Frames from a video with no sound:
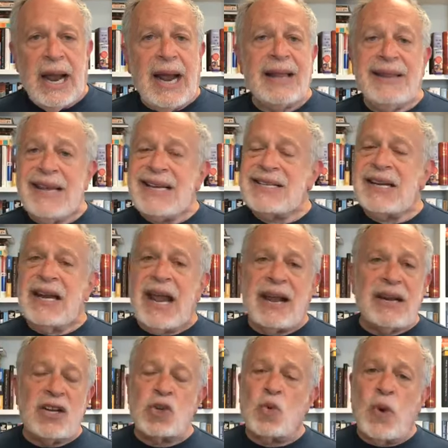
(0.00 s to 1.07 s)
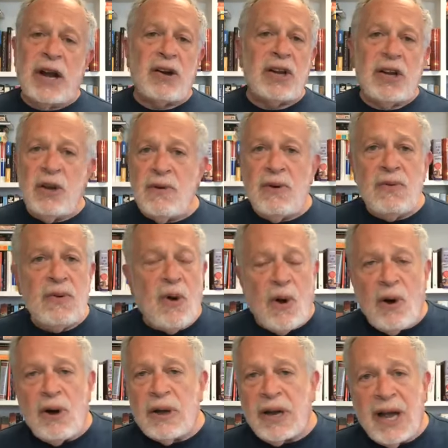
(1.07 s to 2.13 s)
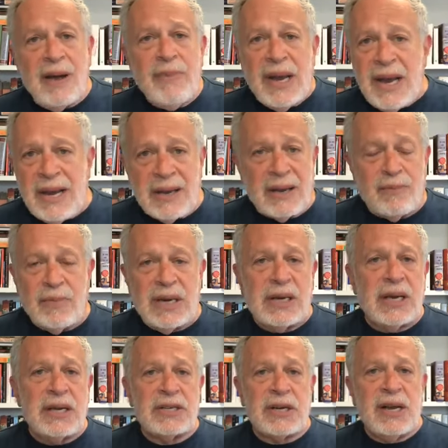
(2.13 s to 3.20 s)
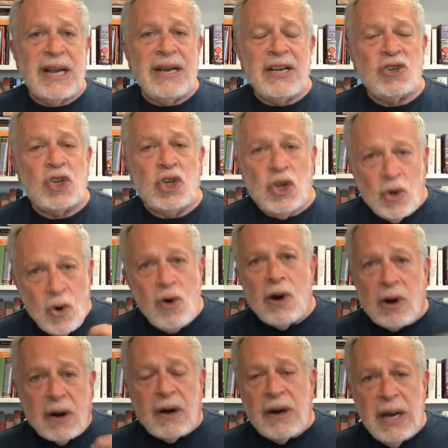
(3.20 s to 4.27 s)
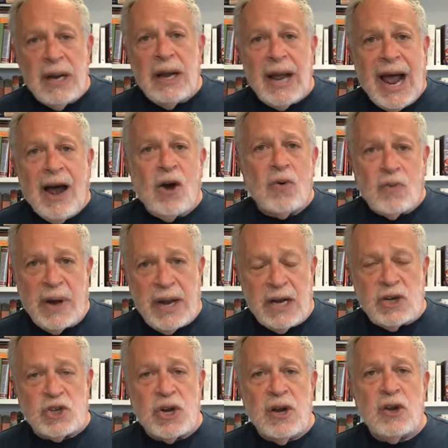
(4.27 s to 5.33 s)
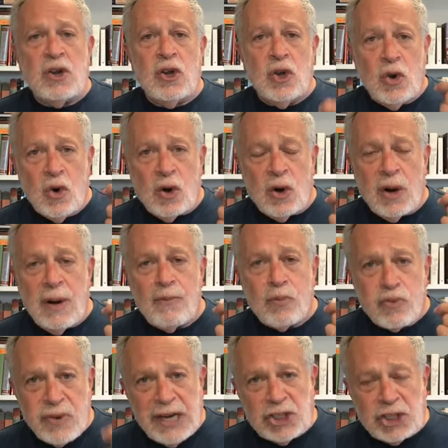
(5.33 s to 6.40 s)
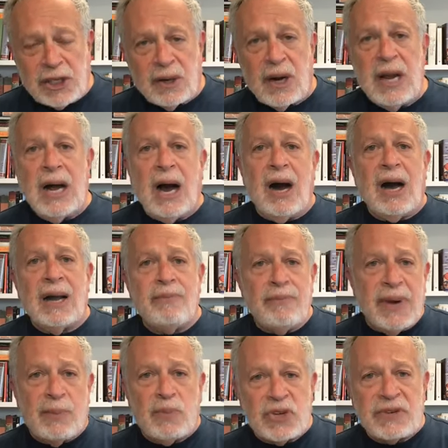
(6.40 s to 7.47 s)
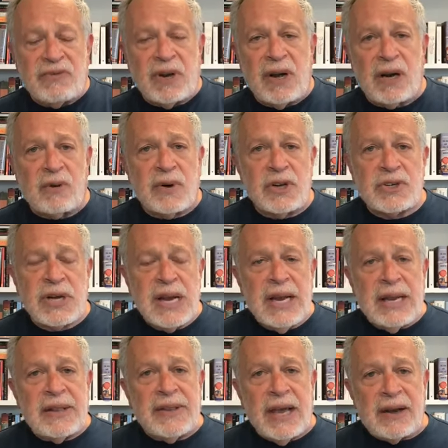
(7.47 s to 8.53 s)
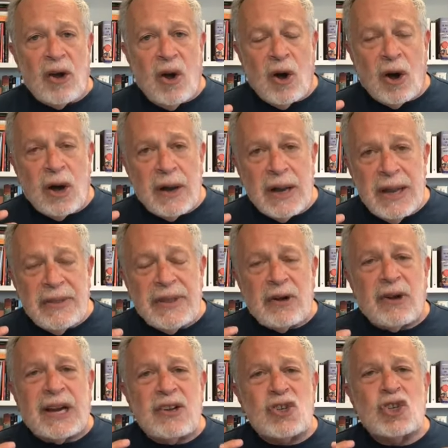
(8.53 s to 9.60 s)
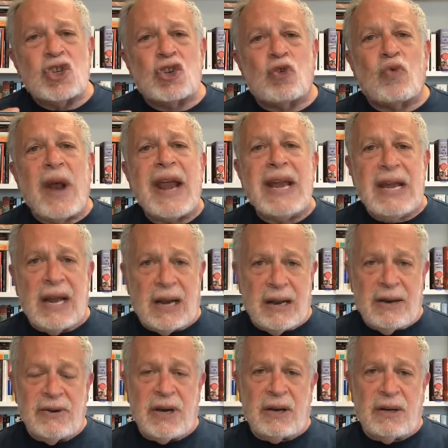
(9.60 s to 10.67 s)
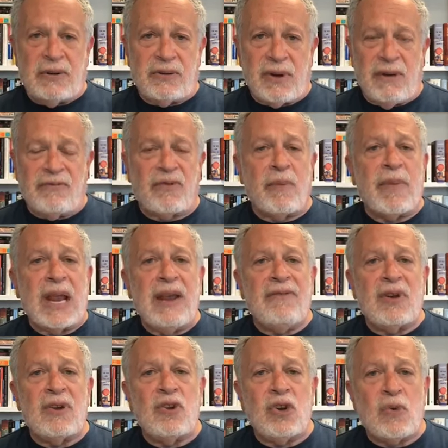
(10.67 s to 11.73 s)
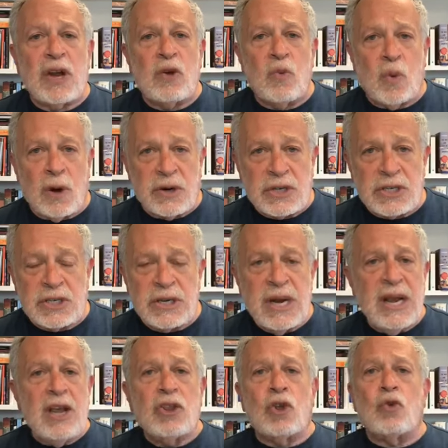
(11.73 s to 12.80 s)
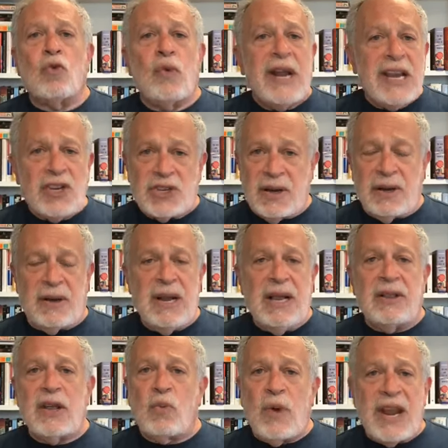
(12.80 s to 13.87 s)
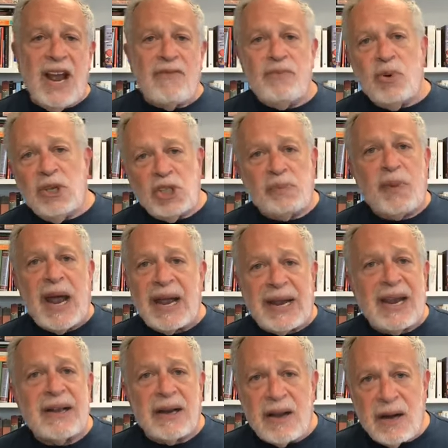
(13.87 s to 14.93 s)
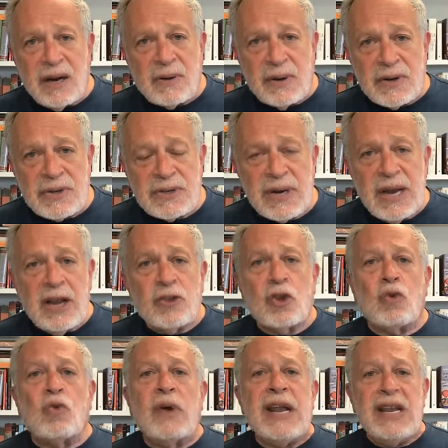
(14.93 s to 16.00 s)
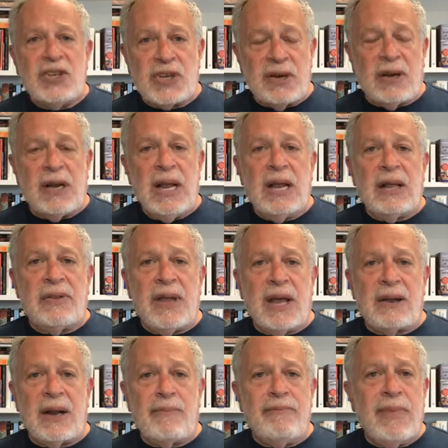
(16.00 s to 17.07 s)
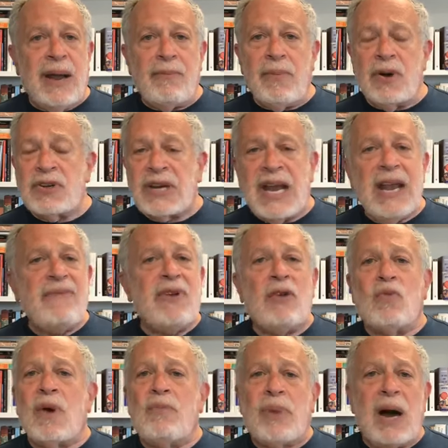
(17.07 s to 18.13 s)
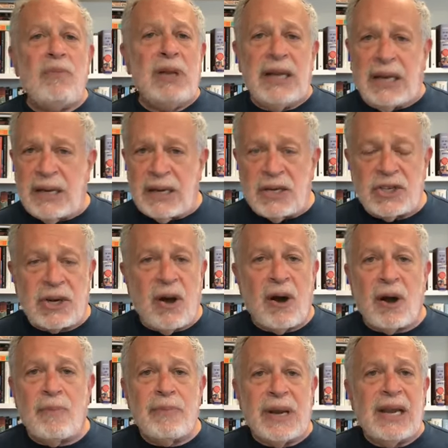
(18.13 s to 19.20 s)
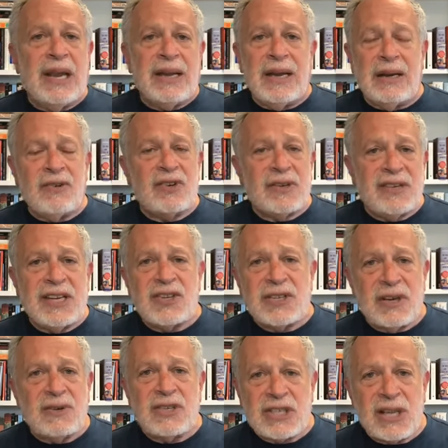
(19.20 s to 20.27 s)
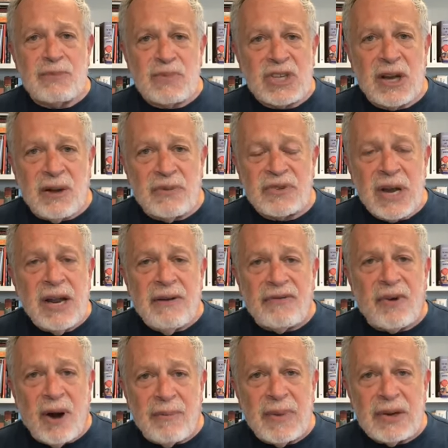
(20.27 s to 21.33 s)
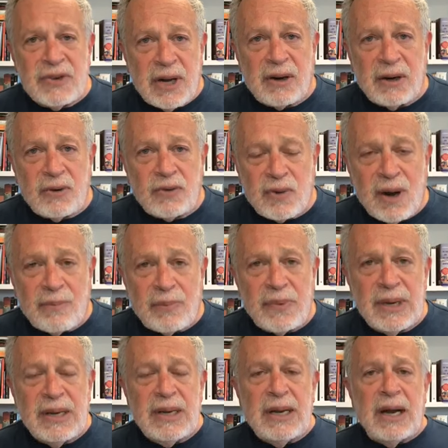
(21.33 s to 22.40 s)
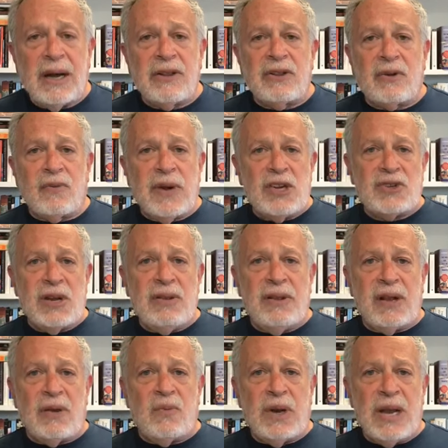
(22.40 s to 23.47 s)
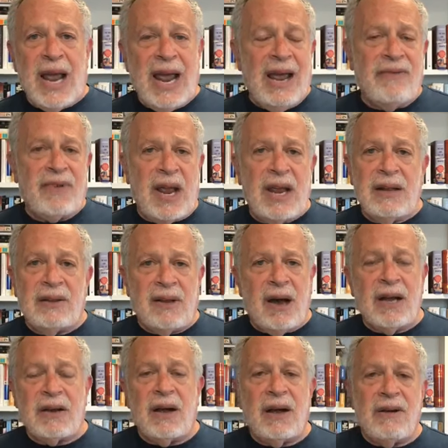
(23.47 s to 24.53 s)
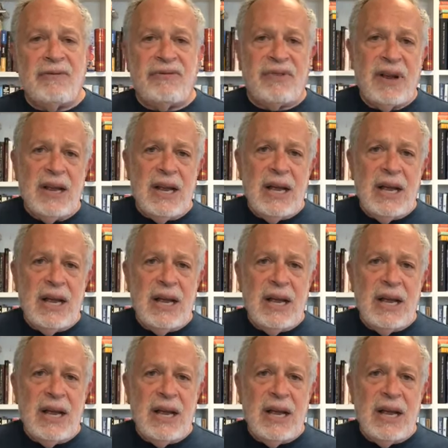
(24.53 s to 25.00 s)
And this, again, is where you all come in, because it is your outrage, your pressure on members of Congress that are constraining Donald Trump from even doing worse. The reason that we have pushback in Congress, the reason that members, even Republicans, are beginning to distance themselves from Donald Trump, the reason that we have a lot of,